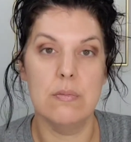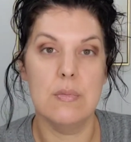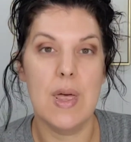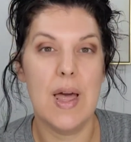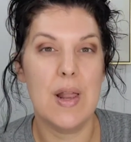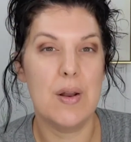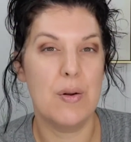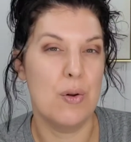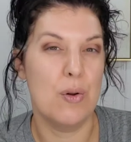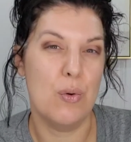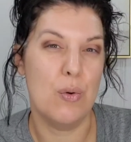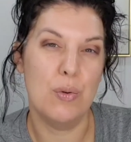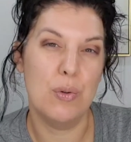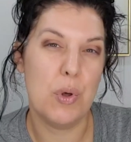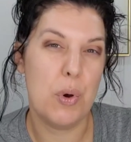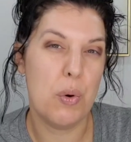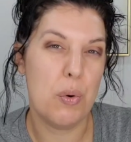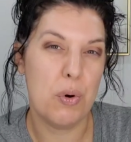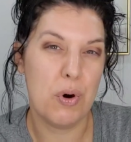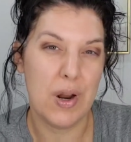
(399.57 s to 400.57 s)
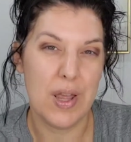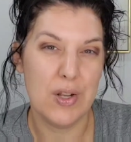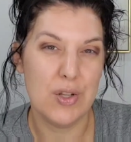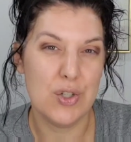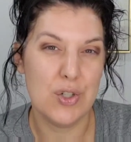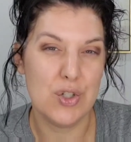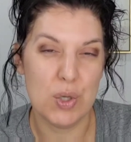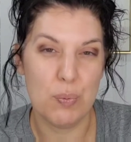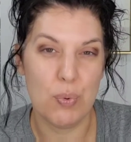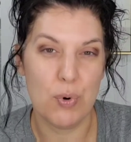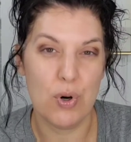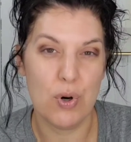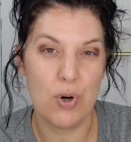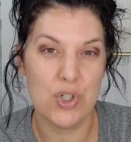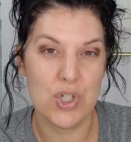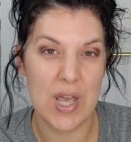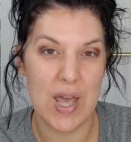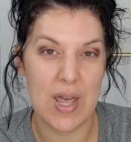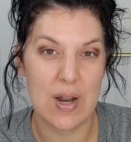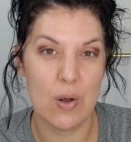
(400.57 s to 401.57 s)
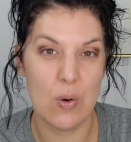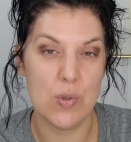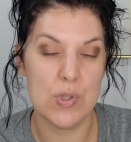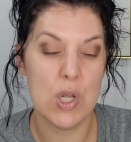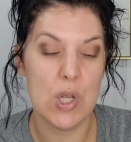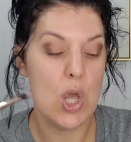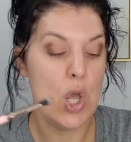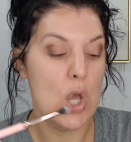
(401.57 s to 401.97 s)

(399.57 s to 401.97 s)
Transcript: I don't know, lower end, cheaper shadows,